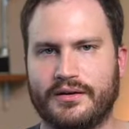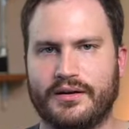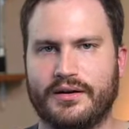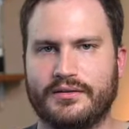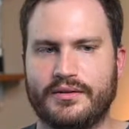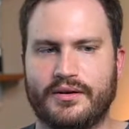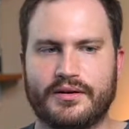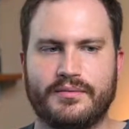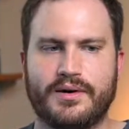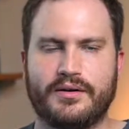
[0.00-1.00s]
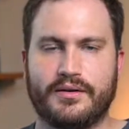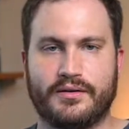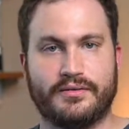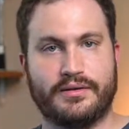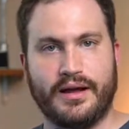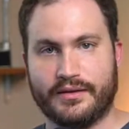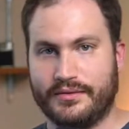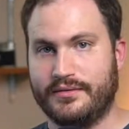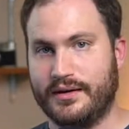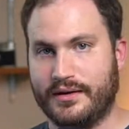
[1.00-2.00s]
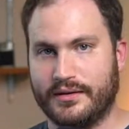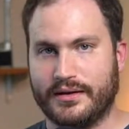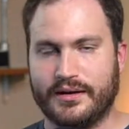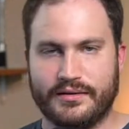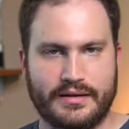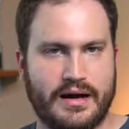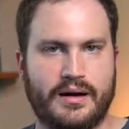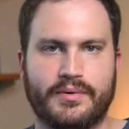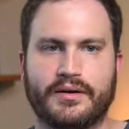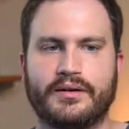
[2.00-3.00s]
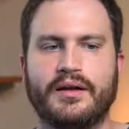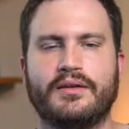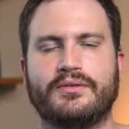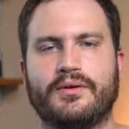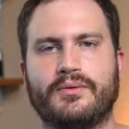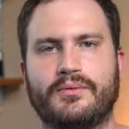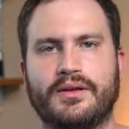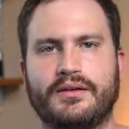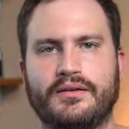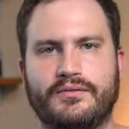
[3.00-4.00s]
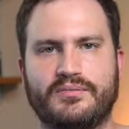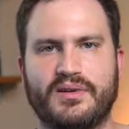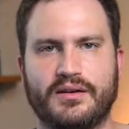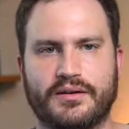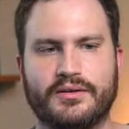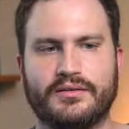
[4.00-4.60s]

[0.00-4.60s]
and talk about our next kind of topic. So we have spent a good